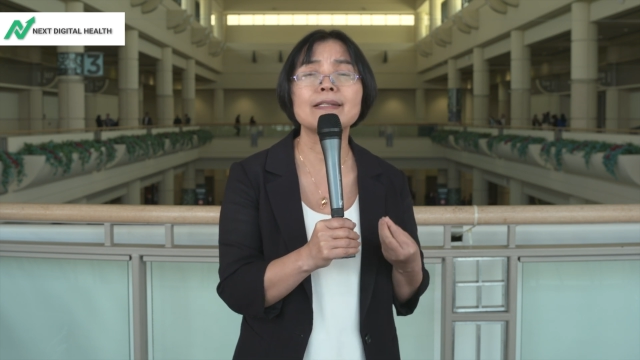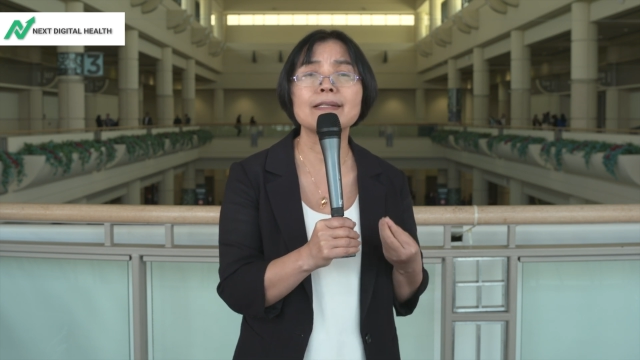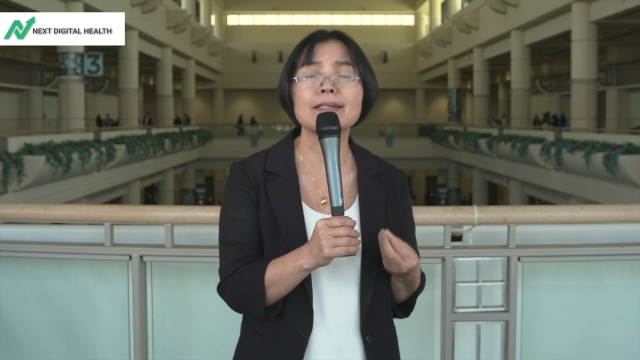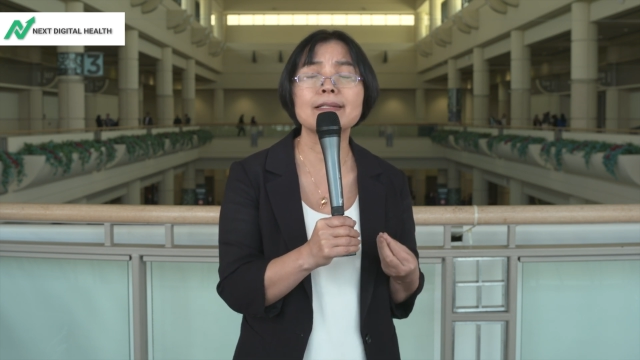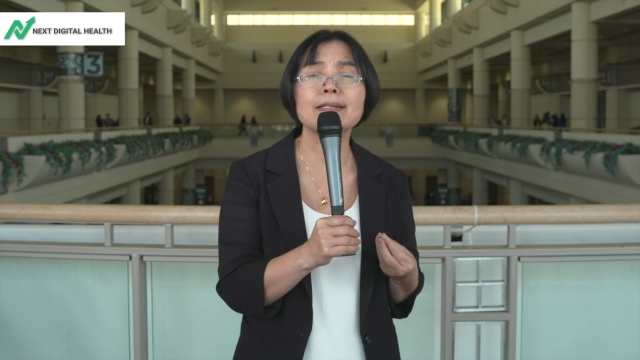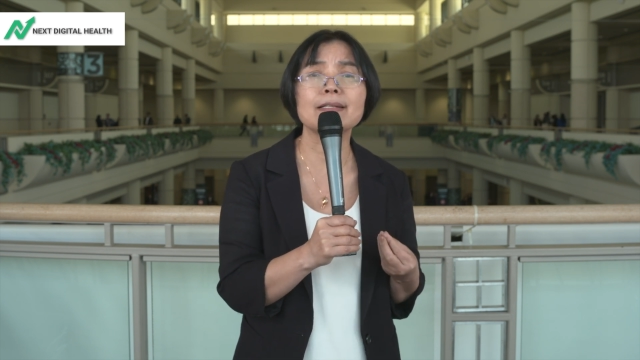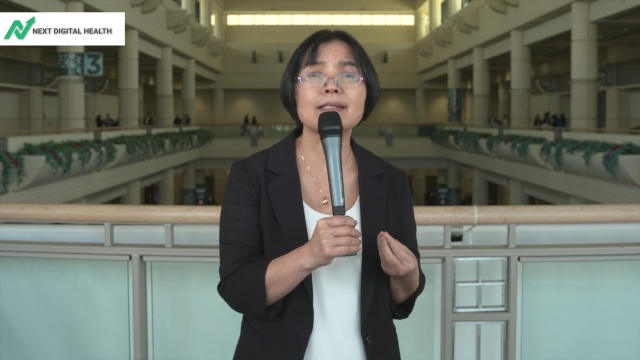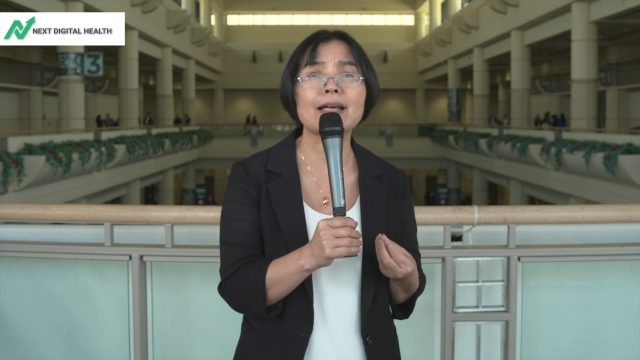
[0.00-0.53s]

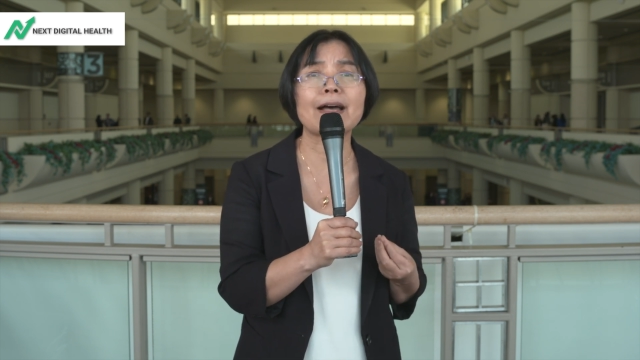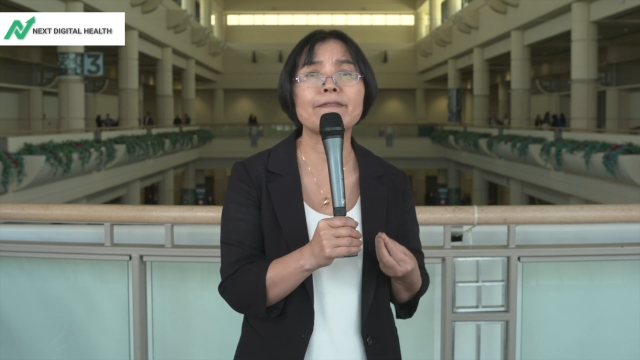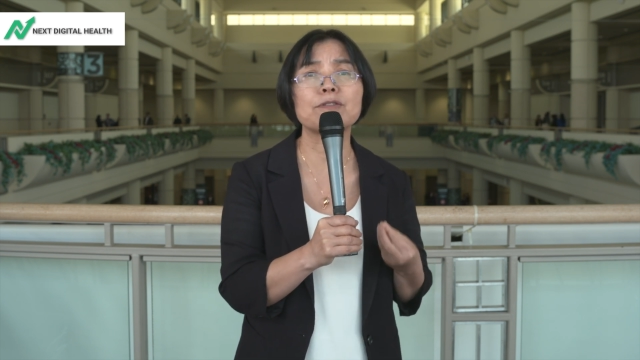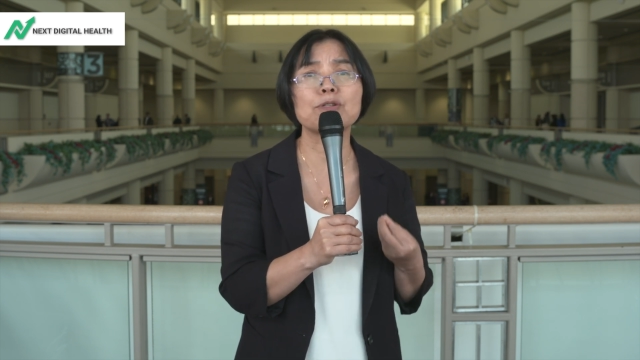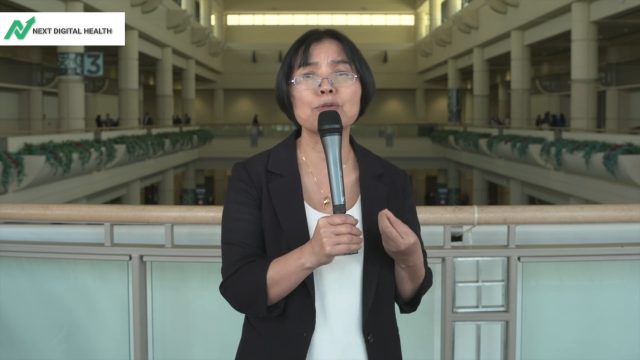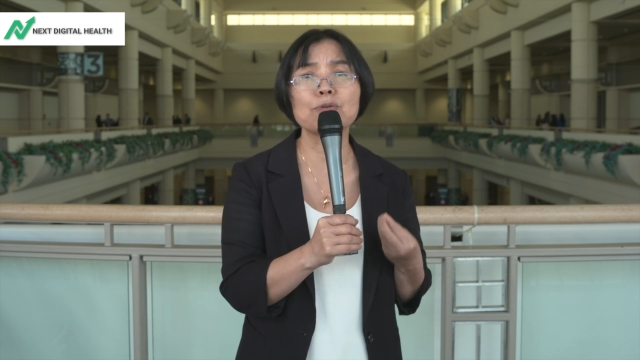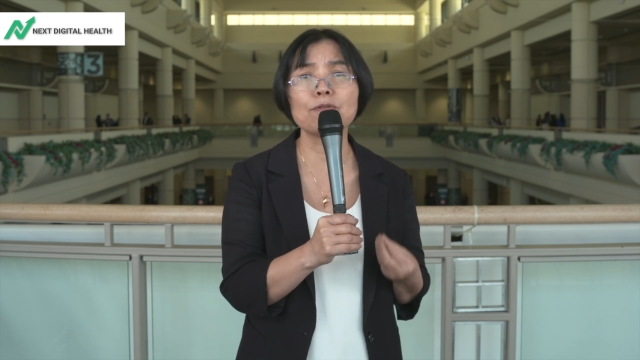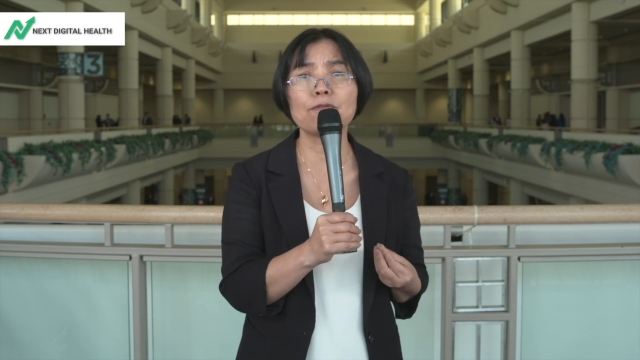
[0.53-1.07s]
disease, have
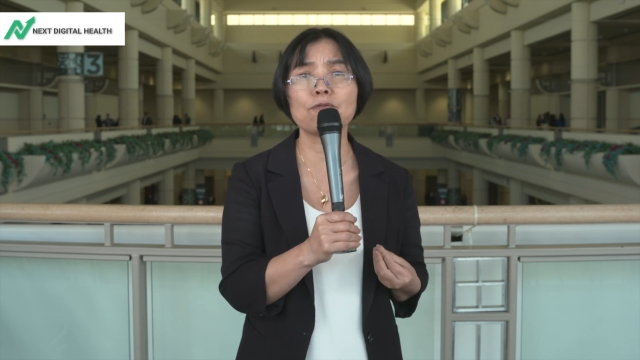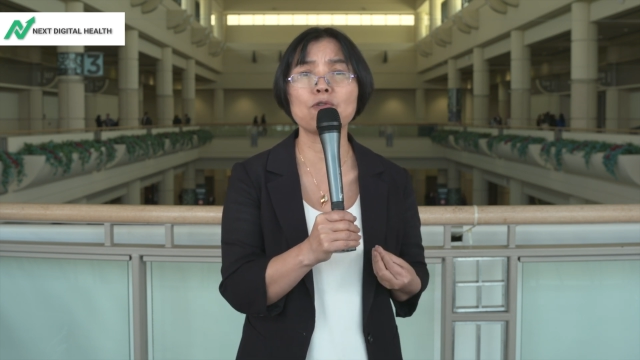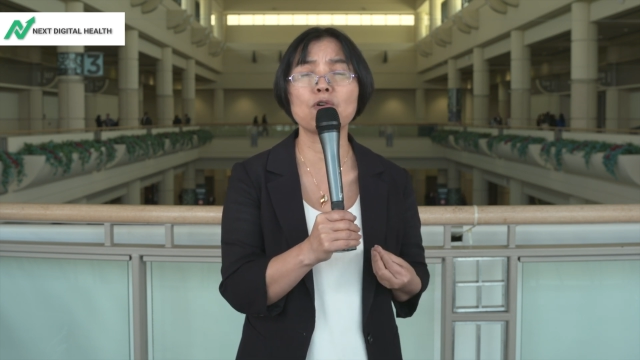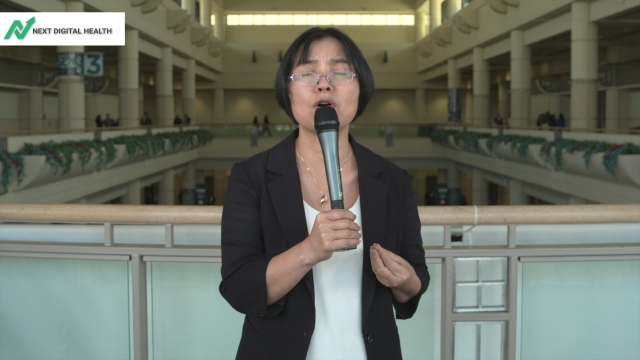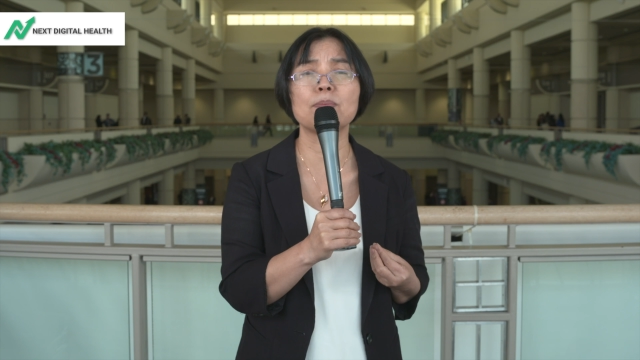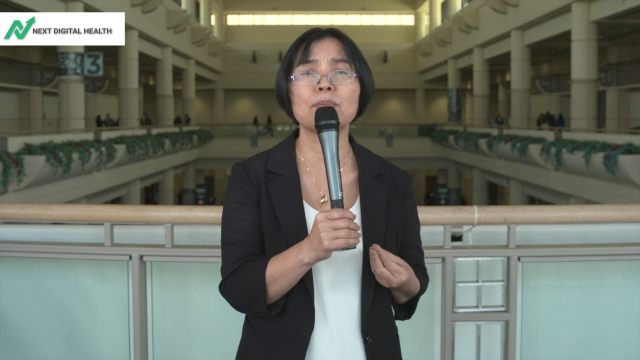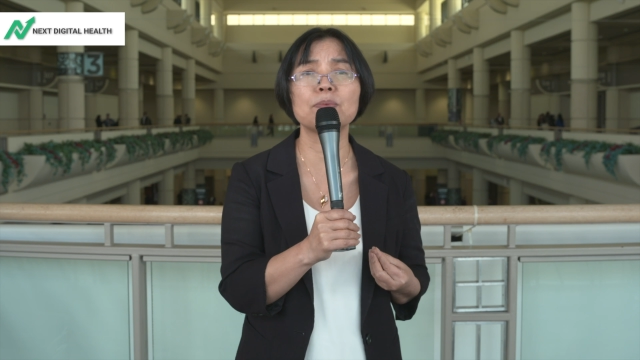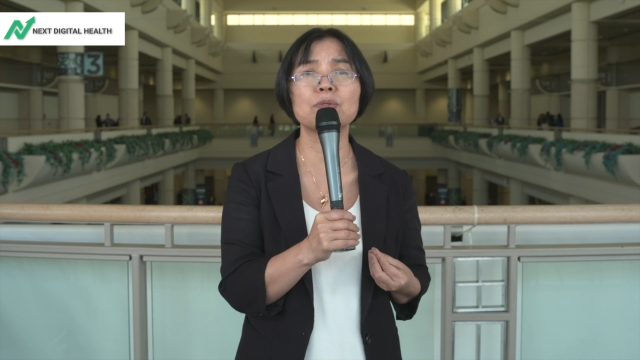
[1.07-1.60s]
2
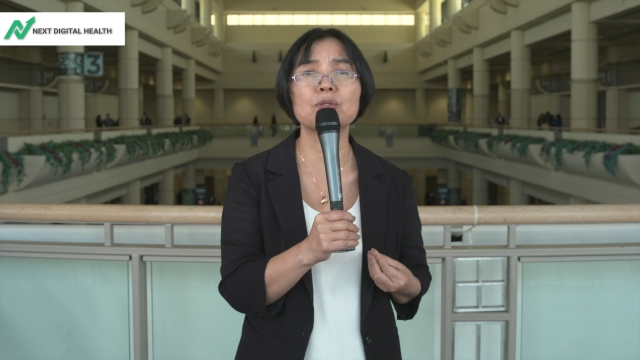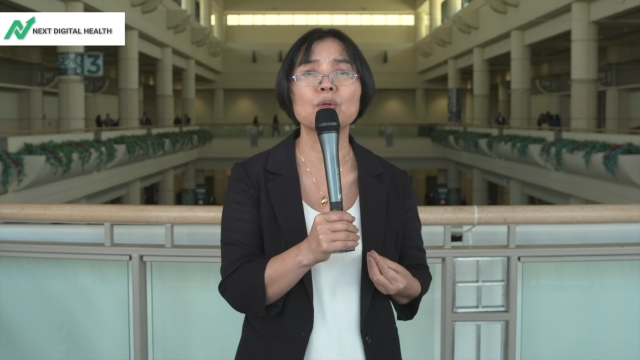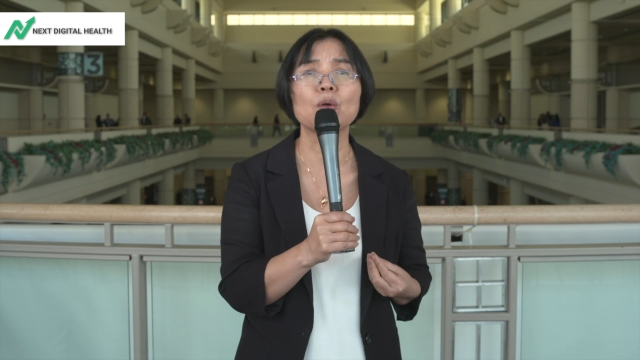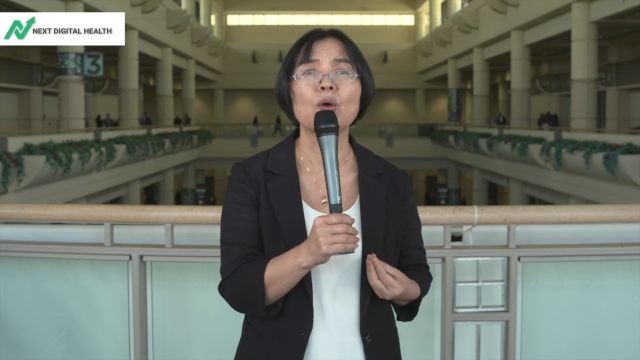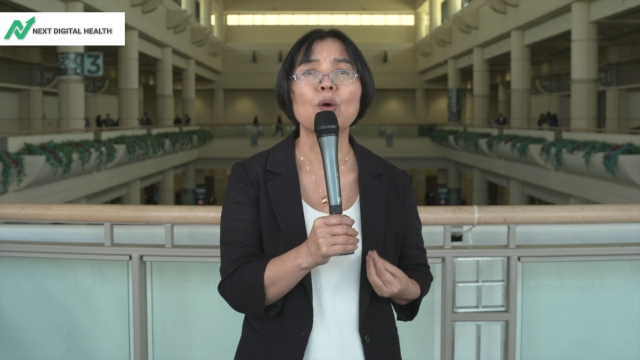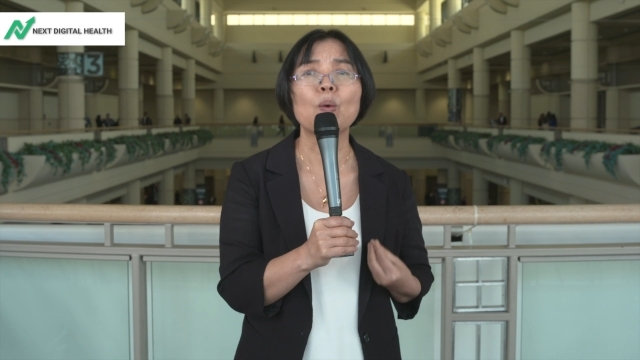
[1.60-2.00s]
forms.